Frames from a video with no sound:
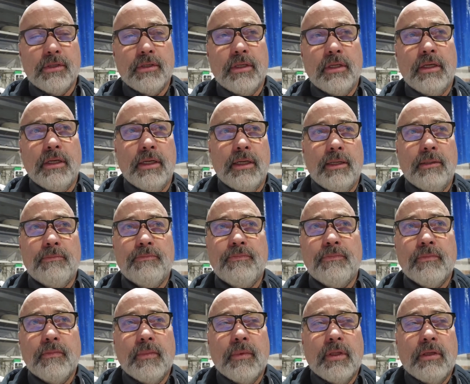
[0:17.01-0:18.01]

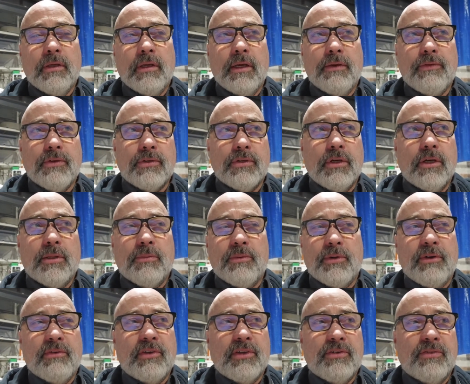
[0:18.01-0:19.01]
If you saw the
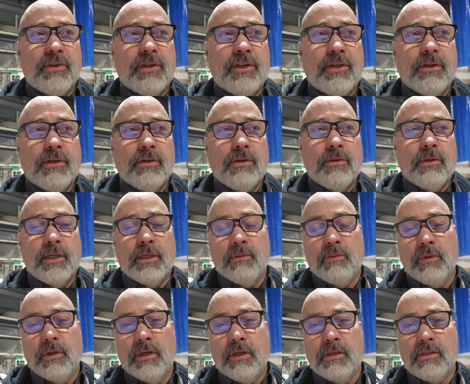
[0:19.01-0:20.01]
previous video, it
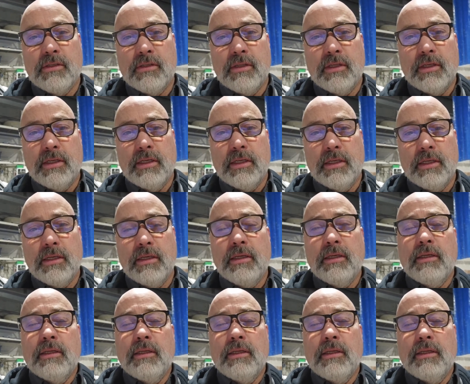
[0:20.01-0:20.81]
was the